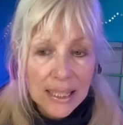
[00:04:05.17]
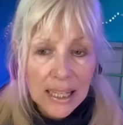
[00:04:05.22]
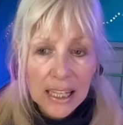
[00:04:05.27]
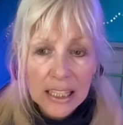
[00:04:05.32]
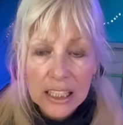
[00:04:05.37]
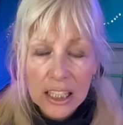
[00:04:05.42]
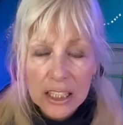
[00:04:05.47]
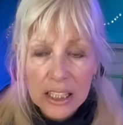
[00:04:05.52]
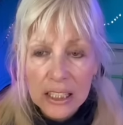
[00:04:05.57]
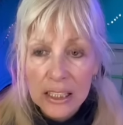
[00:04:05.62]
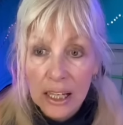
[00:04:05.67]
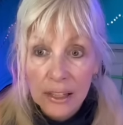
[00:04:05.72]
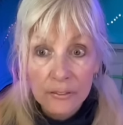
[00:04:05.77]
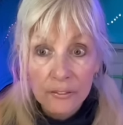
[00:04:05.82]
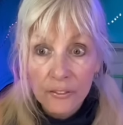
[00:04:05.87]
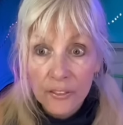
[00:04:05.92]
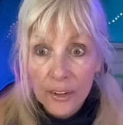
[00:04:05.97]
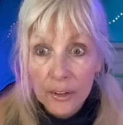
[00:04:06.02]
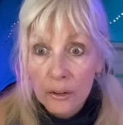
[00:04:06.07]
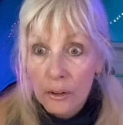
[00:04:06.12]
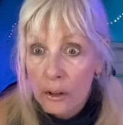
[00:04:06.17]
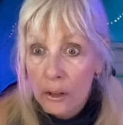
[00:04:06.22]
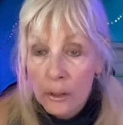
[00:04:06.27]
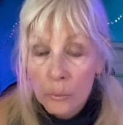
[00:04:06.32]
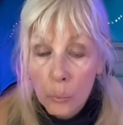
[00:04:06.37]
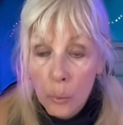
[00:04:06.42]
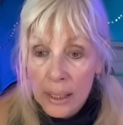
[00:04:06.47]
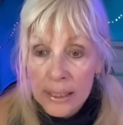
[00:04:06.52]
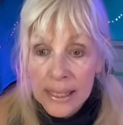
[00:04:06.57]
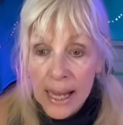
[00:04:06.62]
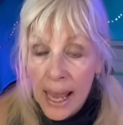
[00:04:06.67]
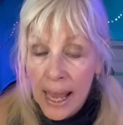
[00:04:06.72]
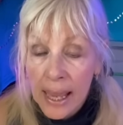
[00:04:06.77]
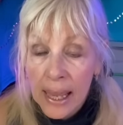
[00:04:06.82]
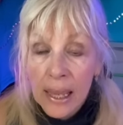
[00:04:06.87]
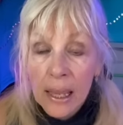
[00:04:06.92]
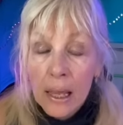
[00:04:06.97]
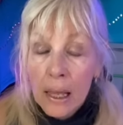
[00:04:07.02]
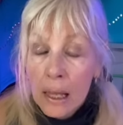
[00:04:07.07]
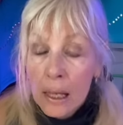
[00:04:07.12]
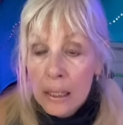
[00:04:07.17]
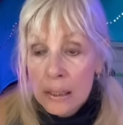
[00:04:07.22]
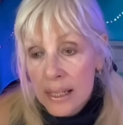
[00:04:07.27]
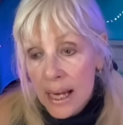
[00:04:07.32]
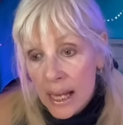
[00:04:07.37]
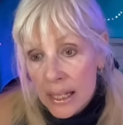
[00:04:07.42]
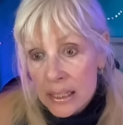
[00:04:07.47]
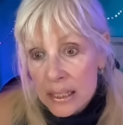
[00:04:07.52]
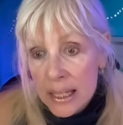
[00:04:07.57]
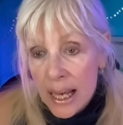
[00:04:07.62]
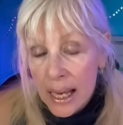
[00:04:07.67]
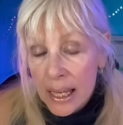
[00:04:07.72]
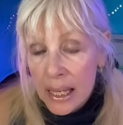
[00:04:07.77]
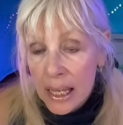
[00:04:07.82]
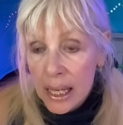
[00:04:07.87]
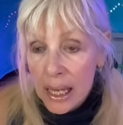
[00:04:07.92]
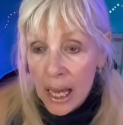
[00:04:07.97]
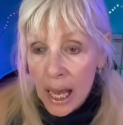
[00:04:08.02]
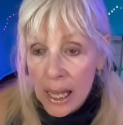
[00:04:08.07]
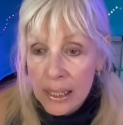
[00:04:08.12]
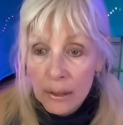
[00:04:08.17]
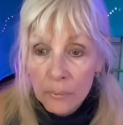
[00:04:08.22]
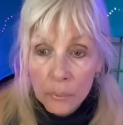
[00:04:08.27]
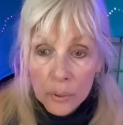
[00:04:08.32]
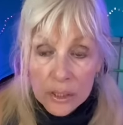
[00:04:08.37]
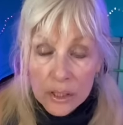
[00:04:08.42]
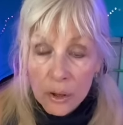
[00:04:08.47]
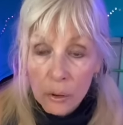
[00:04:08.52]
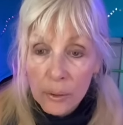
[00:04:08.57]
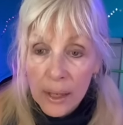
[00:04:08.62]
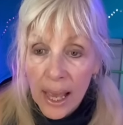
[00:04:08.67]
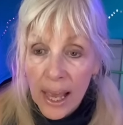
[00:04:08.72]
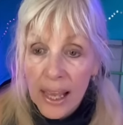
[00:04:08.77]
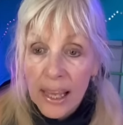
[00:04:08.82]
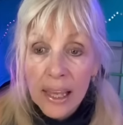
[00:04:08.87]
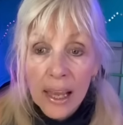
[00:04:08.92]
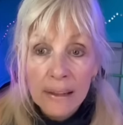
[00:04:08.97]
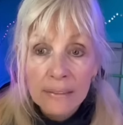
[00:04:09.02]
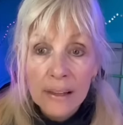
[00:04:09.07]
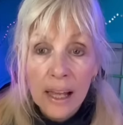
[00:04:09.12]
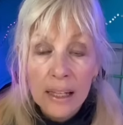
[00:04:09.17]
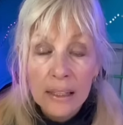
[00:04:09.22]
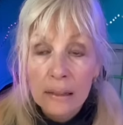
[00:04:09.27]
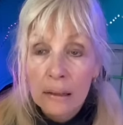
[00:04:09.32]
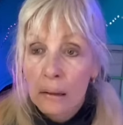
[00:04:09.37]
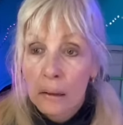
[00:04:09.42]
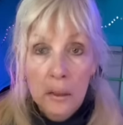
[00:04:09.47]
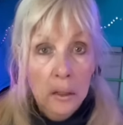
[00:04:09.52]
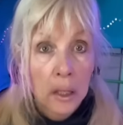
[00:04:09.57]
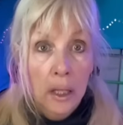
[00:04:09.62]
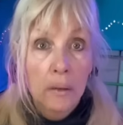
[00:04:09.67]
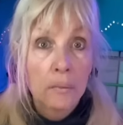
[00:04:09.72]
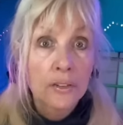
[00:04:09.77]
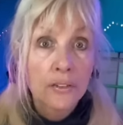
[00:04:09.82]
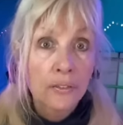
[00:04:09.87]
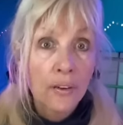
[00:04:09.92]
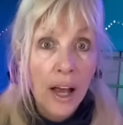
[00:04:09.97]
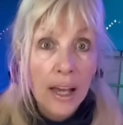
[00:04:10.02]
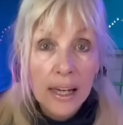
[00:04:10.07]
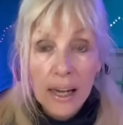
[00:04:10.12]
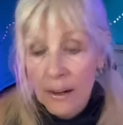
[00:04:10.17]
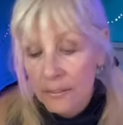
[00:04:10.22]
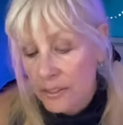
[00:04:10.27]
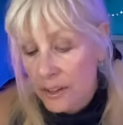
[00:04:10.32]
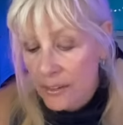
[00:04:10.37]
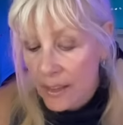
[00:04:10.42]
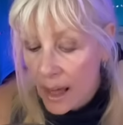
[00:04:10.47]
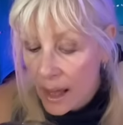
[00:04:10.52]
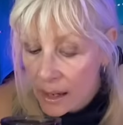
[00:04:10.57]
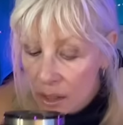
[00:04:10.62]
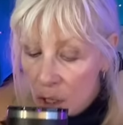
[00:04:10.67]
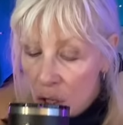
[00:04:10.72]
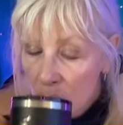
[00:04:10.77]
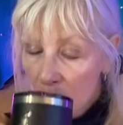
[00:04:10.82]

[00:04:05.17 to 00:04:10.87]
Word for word: He just didn't feel good one day. Next day, he kind of was okay. And then he was fine after that.